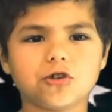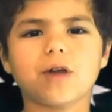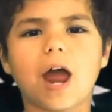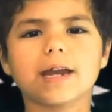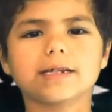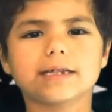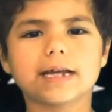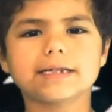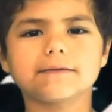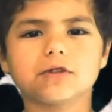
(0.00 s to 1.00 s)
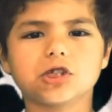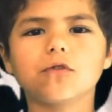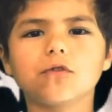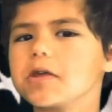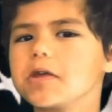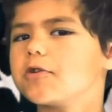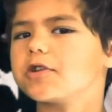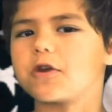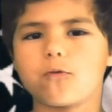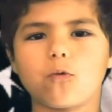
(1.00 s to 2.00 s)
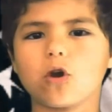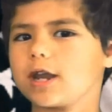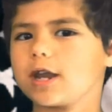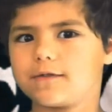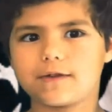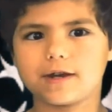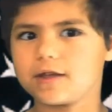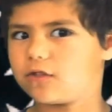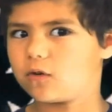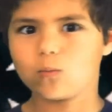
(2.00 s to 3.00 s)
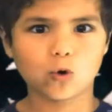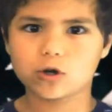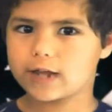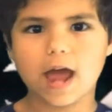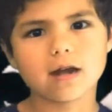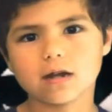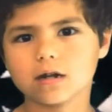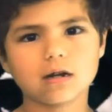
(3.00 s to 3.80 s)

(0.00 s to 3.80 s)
The United States and the Soviet Union weren't even in the war yet.